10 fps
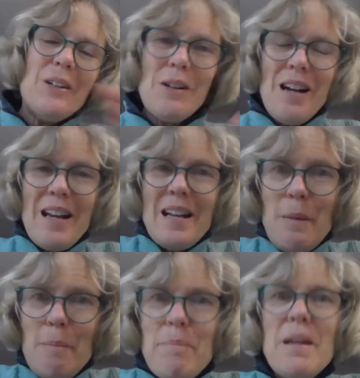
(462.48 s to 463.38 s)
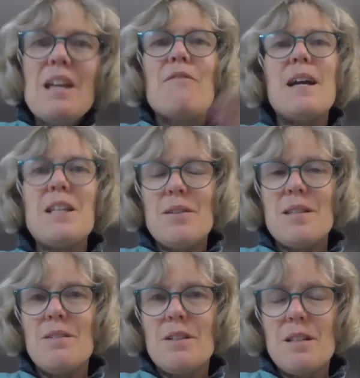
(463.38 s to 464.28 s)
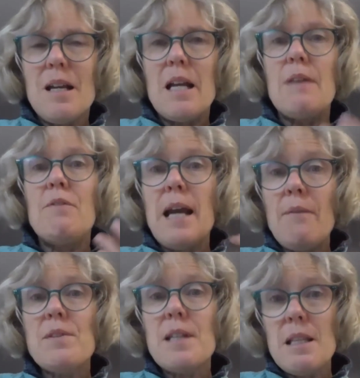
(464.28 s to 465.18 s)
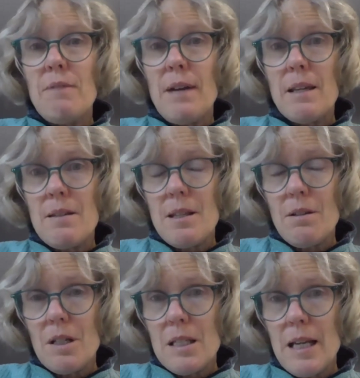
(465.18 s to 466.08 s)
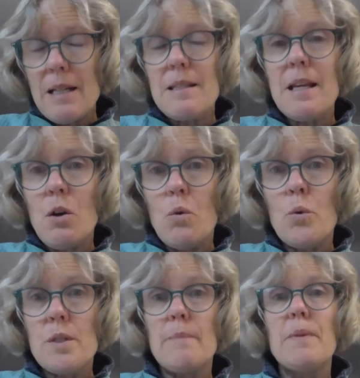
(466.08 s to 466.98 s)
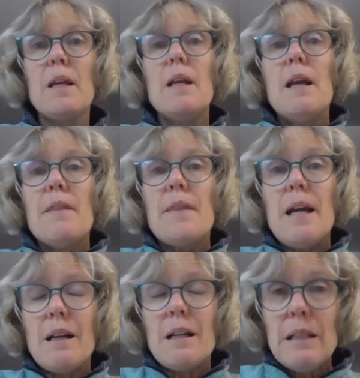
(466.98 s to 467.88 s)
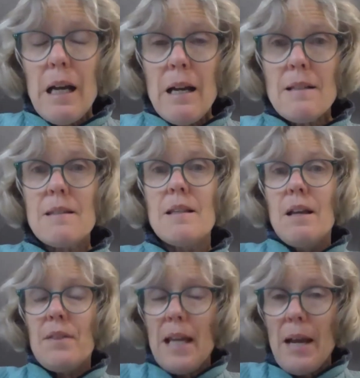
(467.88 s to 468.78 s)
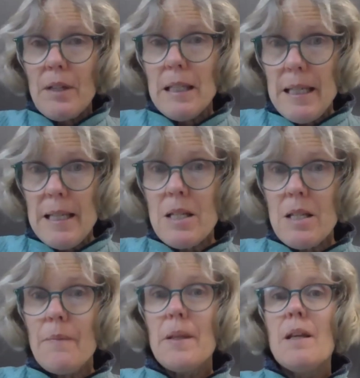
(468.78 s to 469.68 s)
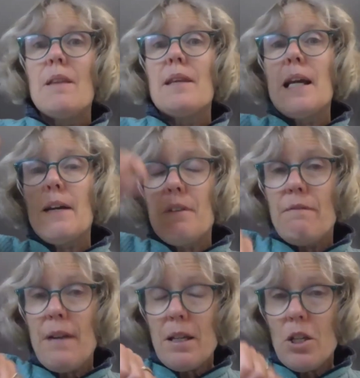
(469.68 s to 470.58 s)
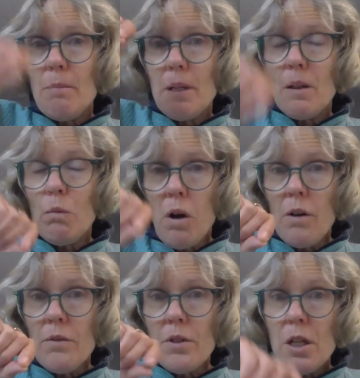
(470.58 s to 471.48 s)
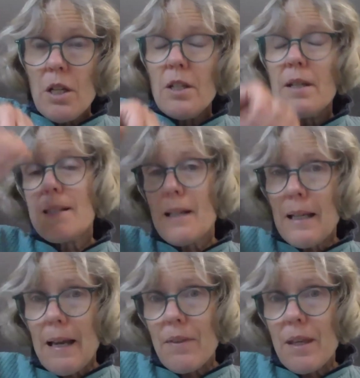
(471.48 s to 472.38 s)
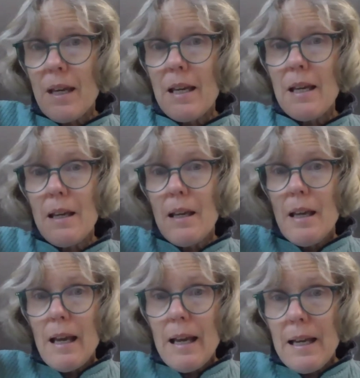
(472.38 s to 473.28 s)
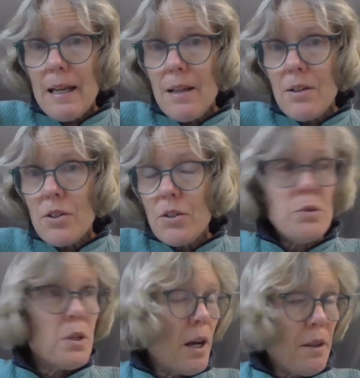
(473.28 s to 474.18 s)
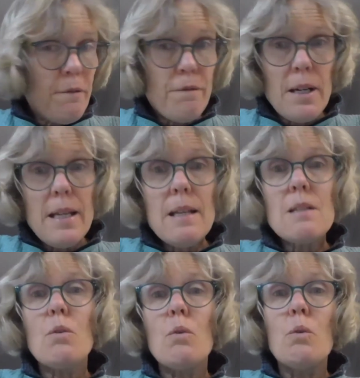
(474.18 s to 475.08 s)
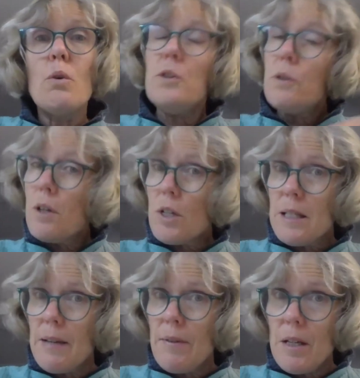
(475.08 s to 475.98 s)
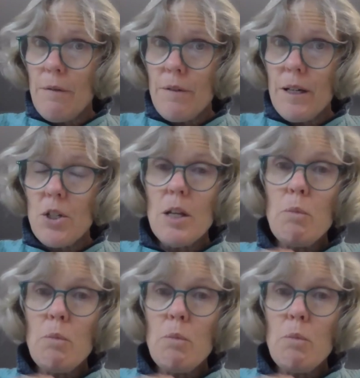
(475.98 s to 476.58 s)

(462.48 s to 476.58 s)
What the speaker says: All right, it's a big vacuum seal container. If you haven't seen the vacuum seal containers, they are awesome. They are glass, they have a lid, they have a vacuum little wand. You suck out the air and you can either freeze or you can just leave it in your fridge.